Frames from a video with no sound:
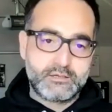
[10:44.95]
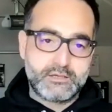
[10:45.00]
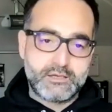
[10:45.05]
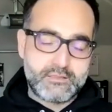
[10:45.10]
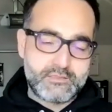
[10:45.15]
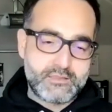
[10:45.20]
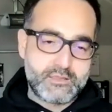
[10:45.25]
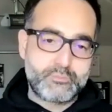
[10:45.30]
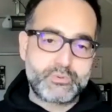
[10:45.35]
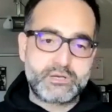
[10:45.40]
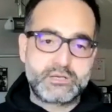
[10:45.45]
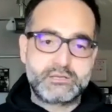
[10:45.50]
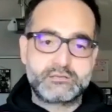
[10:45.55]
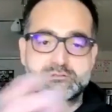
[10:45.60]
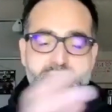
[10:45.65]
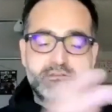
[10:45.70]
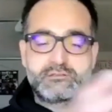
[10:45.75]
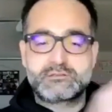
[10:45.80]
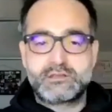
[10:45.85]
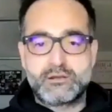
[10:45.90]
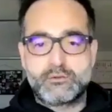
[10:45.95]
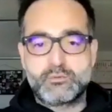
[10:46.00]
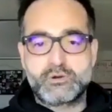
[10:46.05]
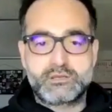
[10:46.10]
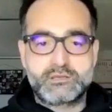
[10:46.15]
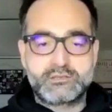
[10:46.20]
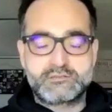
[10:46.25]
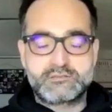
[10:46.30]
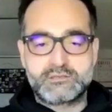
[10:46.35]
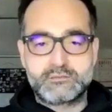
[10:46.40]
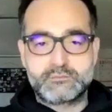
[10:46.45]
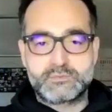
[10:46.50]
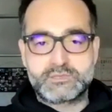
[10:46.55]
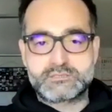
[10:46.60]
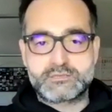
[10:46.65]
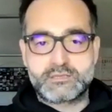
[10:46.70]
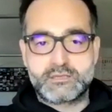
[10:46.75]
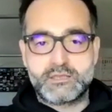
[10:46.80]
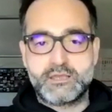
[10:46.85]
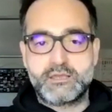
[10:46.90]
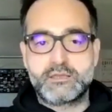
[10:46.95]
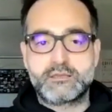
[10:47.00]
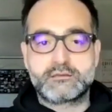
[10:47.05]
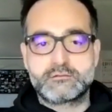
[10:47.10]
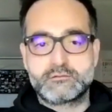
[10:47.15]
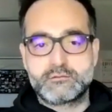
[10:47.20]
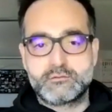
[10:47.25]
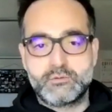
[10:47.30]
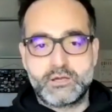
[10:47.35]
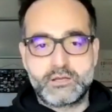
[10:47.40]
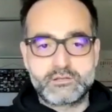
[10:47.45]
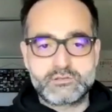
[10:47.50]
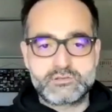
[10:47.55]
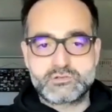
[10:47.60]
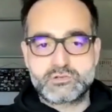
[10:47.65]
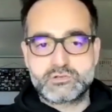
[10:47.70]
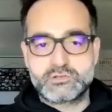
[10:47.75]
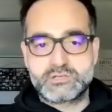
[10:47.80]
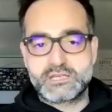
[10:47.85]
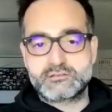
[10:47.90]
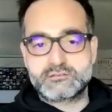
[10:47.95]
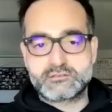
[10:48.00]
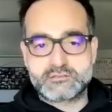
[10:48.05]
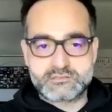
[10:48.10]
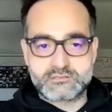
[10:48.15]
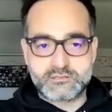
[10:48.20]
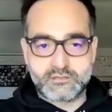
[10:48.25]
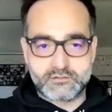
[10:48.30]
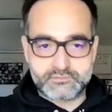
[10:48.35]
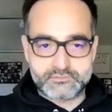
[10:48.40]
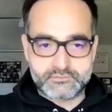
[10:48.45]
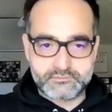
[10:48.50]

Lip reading: And they bring it to the networking team and say, hey, why don't you connect this stuff?